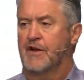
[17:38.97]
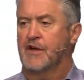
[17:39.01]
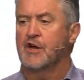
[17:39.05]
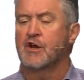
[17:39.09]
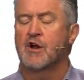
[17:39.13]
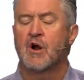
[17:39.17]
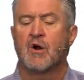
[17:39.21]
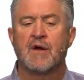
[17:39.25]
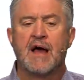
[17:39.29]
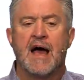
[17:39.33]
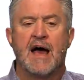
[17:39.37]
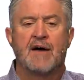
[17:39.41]
You
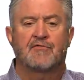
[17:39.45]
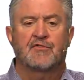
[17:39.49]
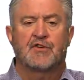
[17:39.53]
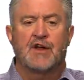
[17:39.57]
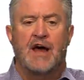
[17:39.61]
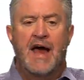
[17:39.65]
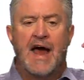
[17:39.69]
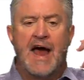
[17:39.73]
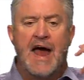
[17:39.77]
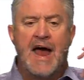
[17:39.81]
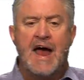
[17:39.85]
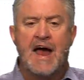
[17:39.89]
don't have to
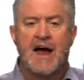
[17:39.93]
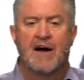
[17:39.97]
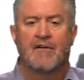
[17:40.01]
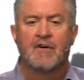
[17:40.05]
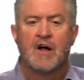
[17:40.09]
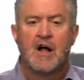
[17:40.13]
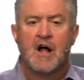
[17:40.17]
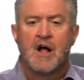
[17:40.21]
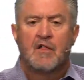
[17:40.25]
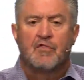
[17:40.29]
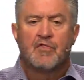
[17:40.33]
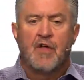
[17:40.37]
have
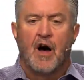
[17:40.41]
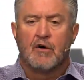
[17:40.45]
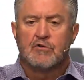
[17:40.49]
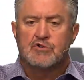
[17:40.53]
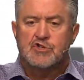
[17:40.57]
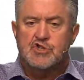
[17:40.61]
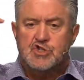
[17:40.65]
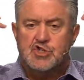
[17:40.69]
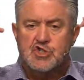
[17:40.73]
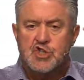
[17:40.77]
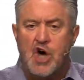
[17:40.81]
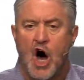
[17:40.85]

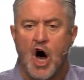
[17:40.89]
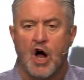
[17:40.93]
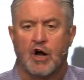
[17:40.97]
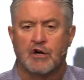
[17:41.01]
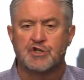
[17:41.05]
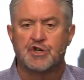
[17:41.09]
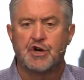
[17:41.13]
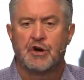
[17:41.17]
those thoughts.